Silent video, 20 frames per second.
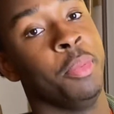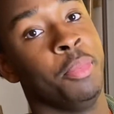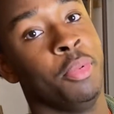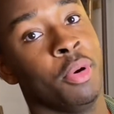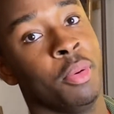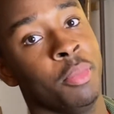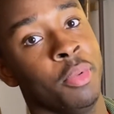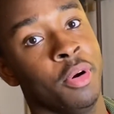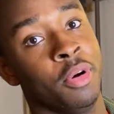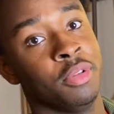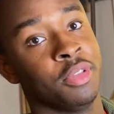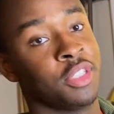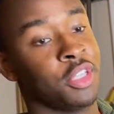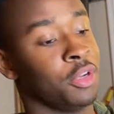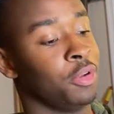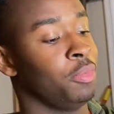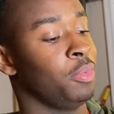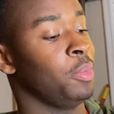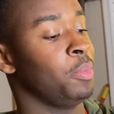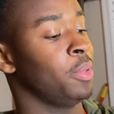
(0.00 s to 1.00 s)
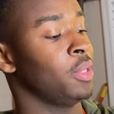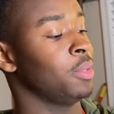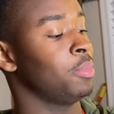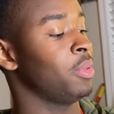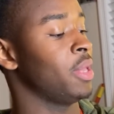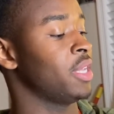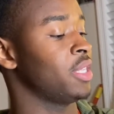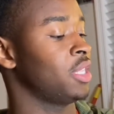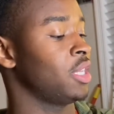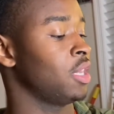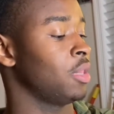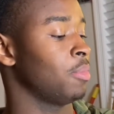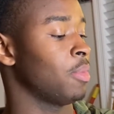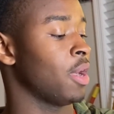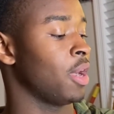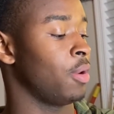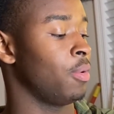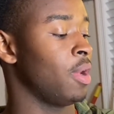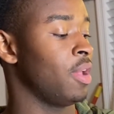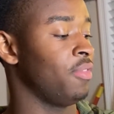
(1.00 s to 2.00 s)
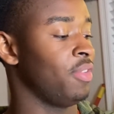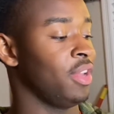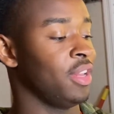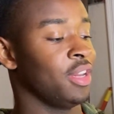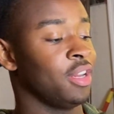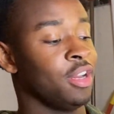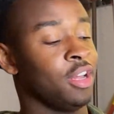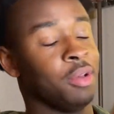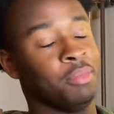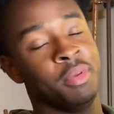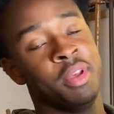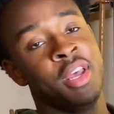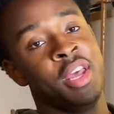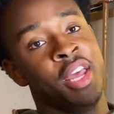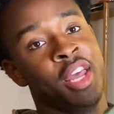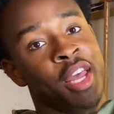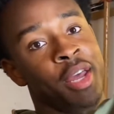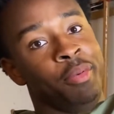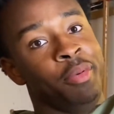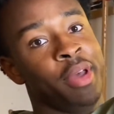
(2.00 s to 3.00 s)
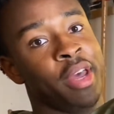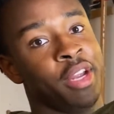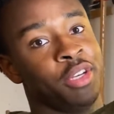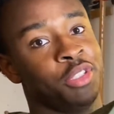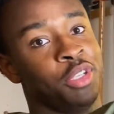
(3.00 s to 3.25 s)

mold, so we put the plastic in the microwave, heat it up, and we actually